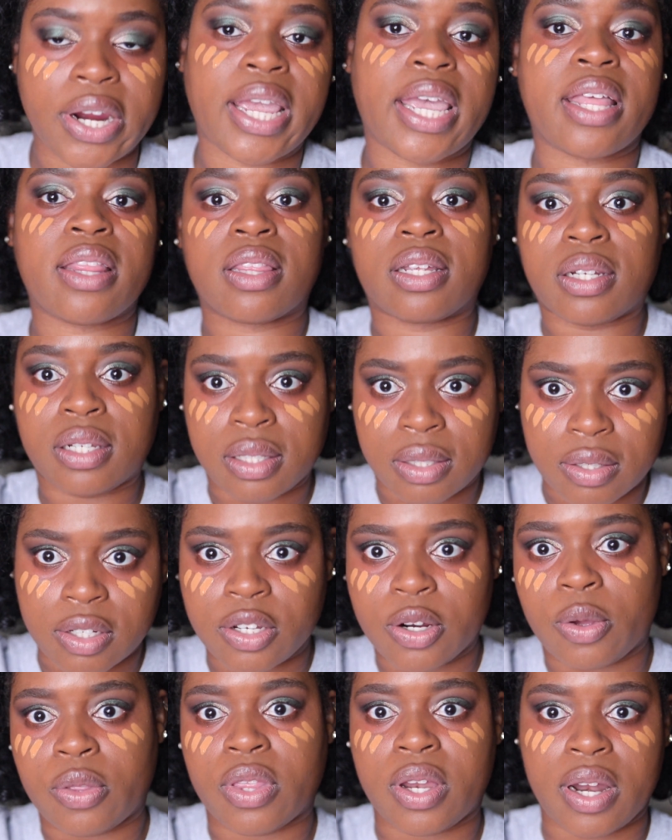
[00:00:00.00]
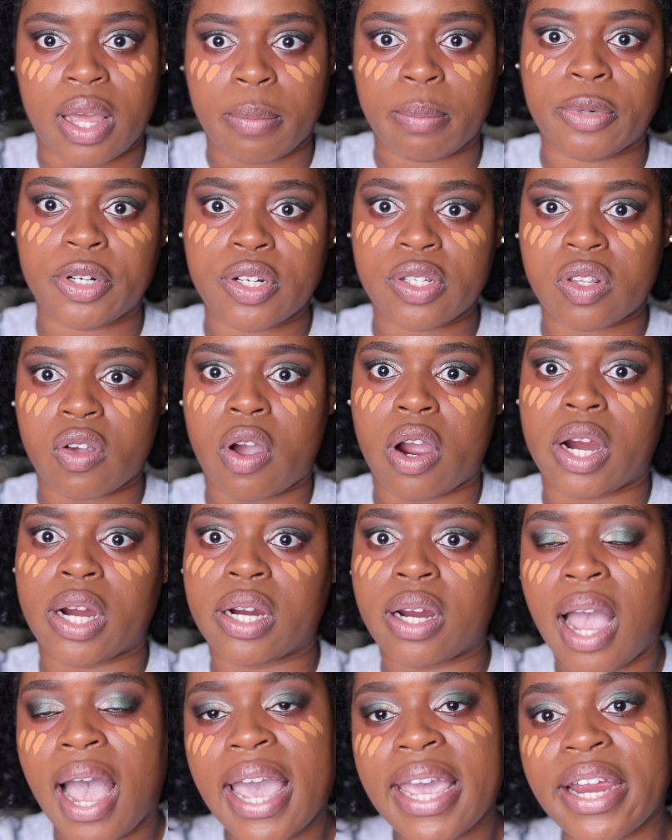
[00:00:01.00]
end, the numbers are
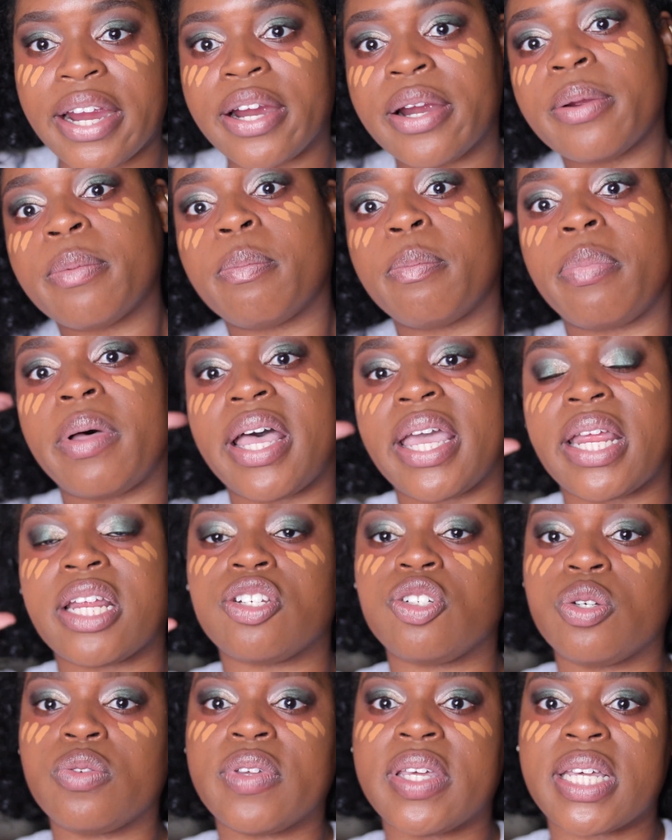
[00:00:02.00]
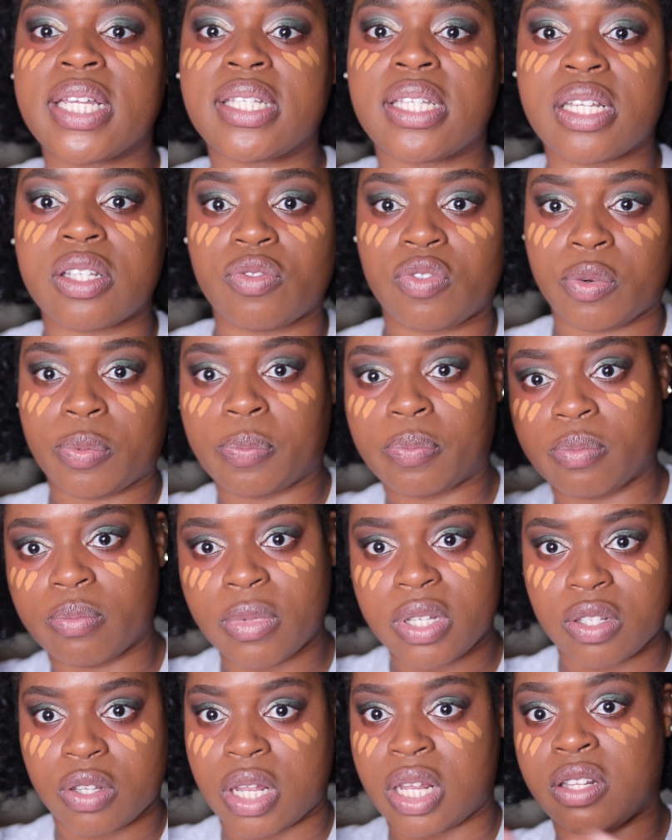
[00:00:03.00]
higher. But in Juvia's is
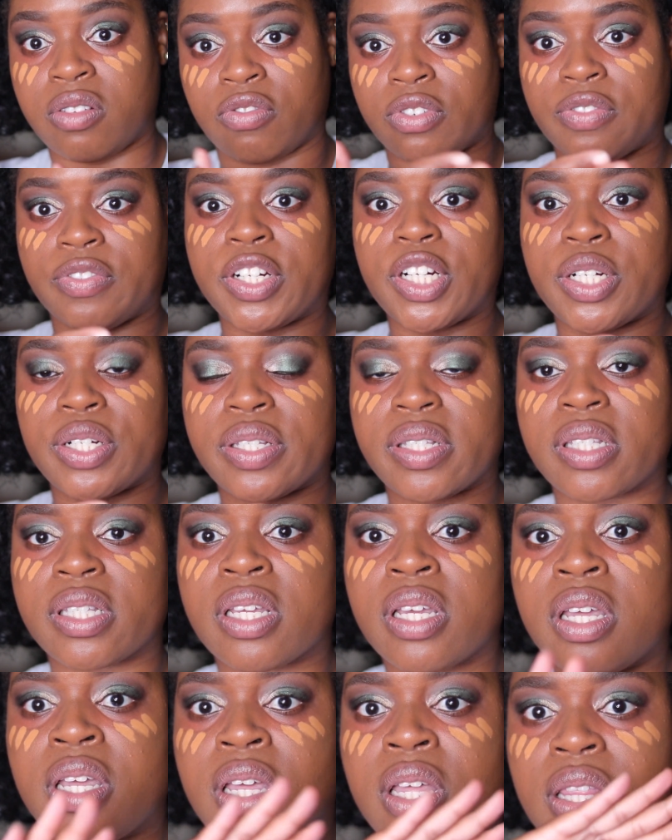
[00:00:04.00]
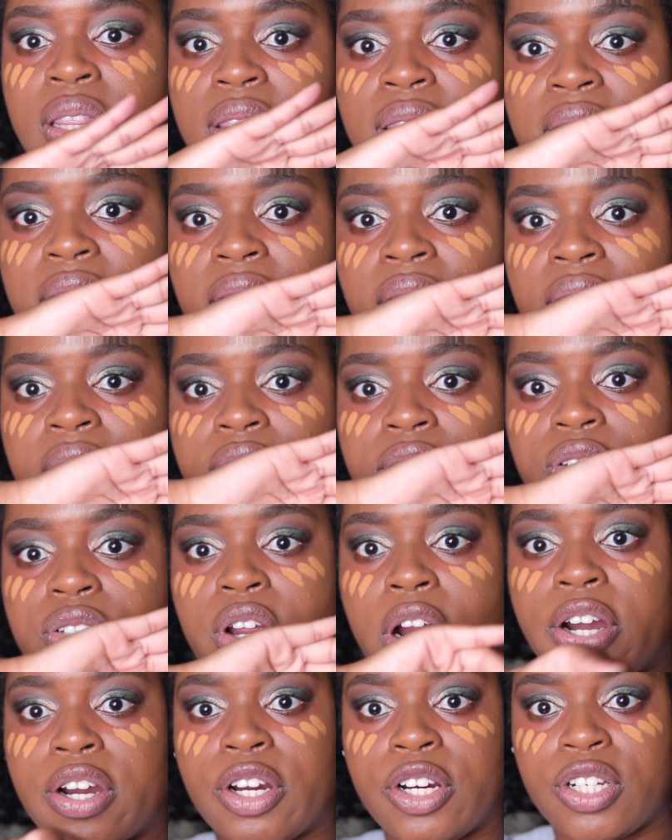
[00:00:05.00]
in reverse. The
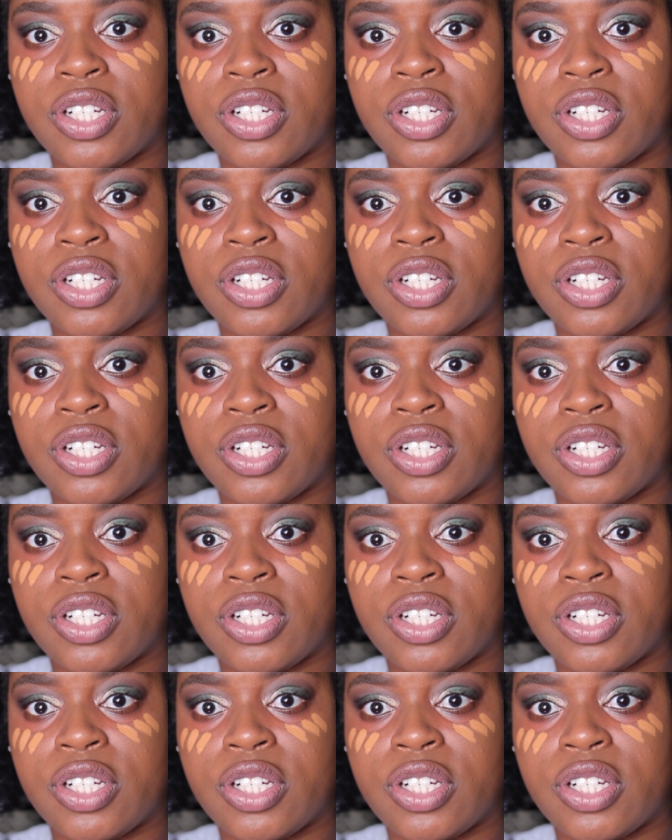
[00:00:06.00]
darker